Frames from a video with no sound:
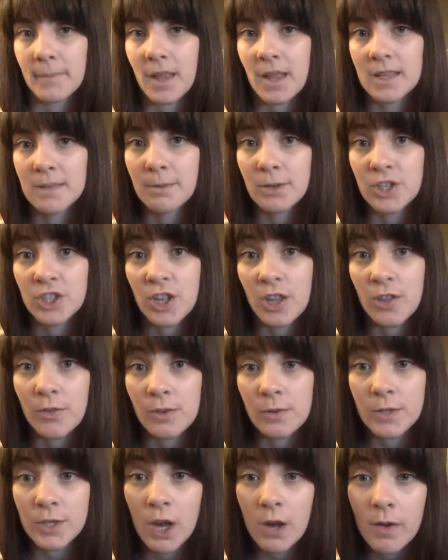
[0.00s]
as much as I thought
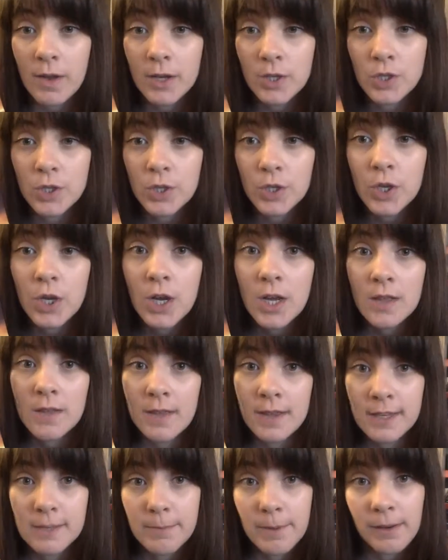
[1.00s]
it was going to.
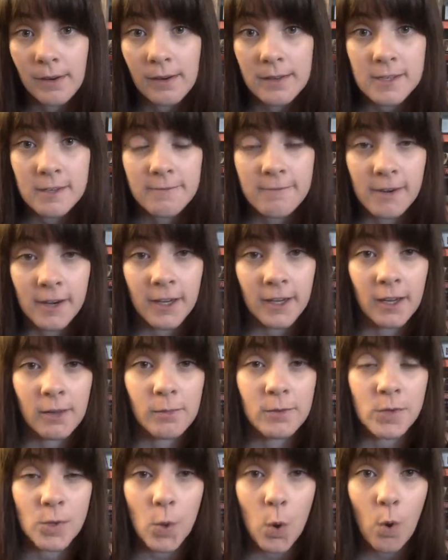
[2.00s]
The experience of reading it
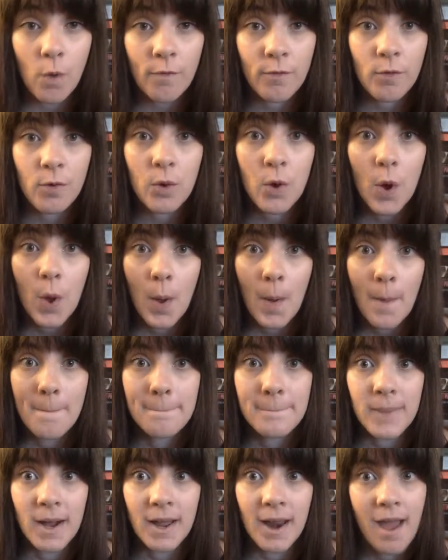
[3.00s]
was awful,
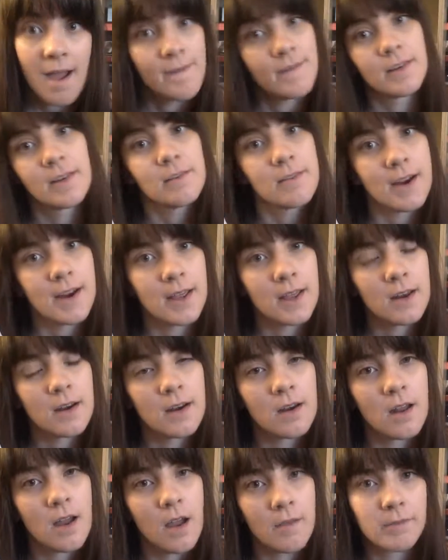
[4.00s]
but having read it,
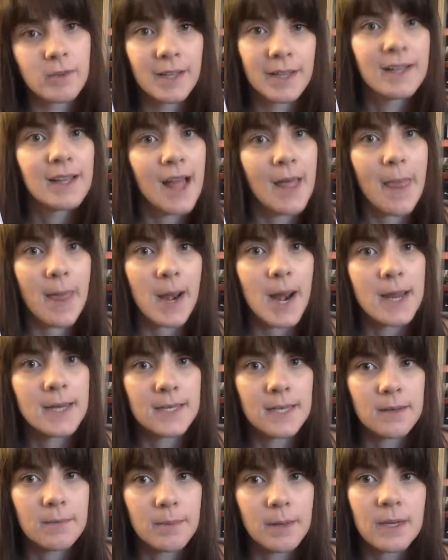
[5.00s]
I'm really glad that I
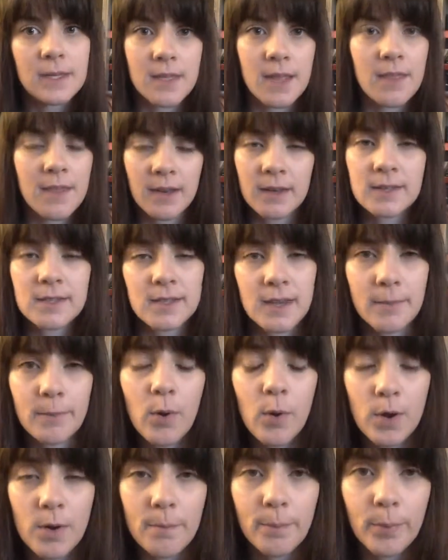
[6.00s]
did because I think it's an
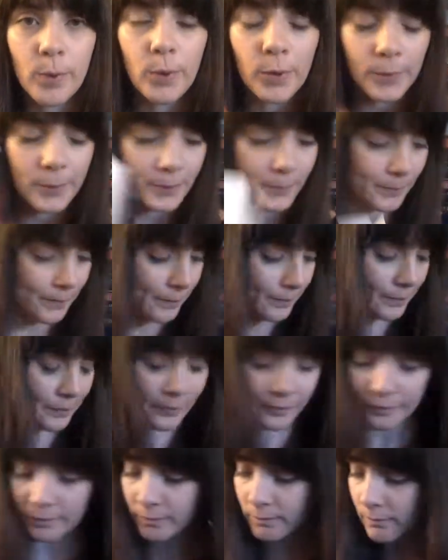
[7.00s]
important book.
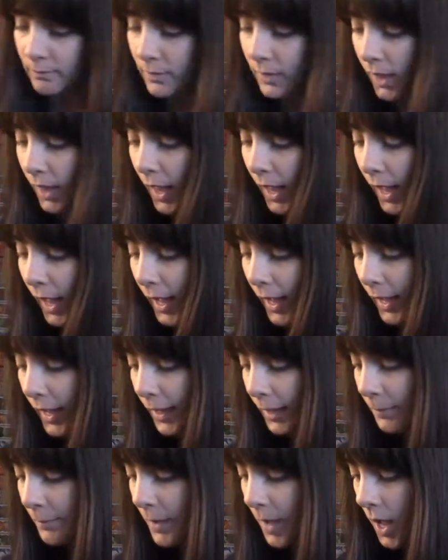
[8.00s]

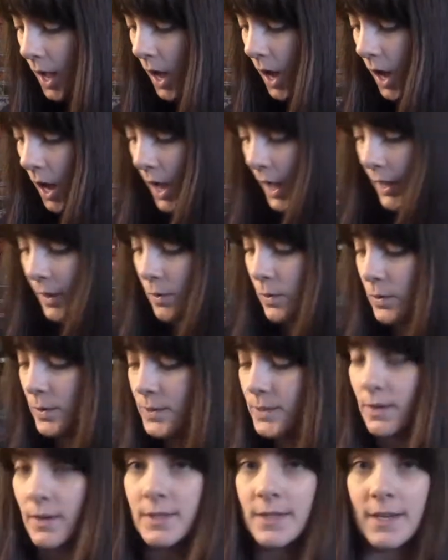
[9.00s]
I
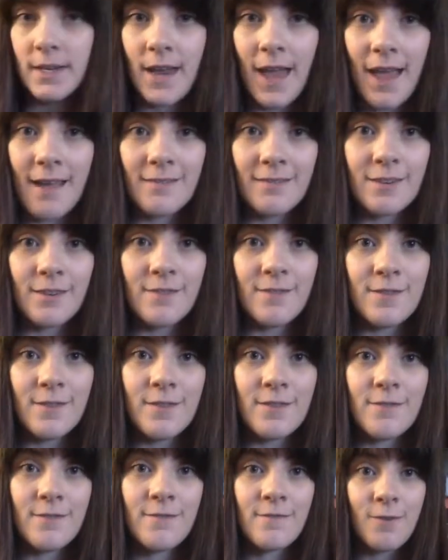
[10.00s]
also did a
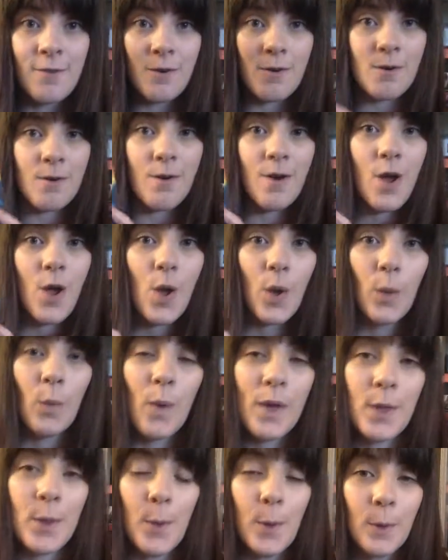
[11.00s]
review for
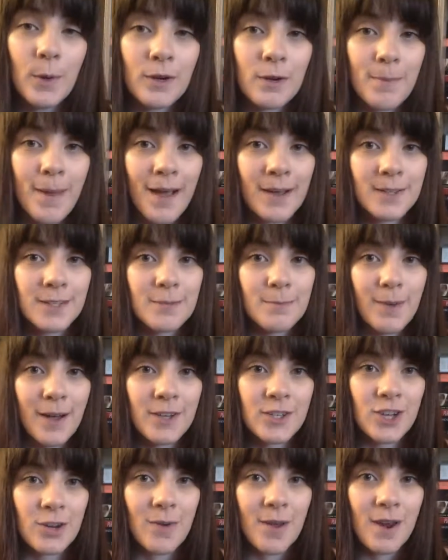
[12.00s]
We Who Are About To
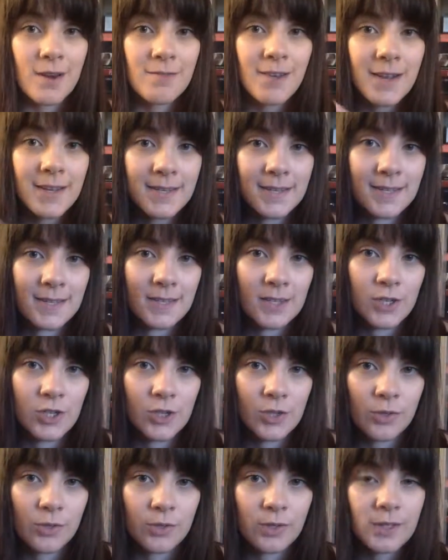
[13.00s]
by Joanna Russ, this
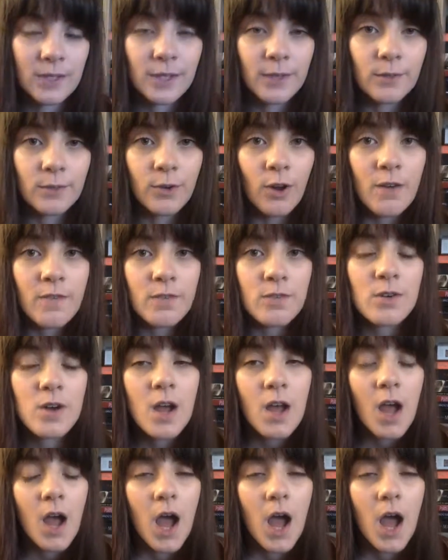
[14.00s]
short little novel.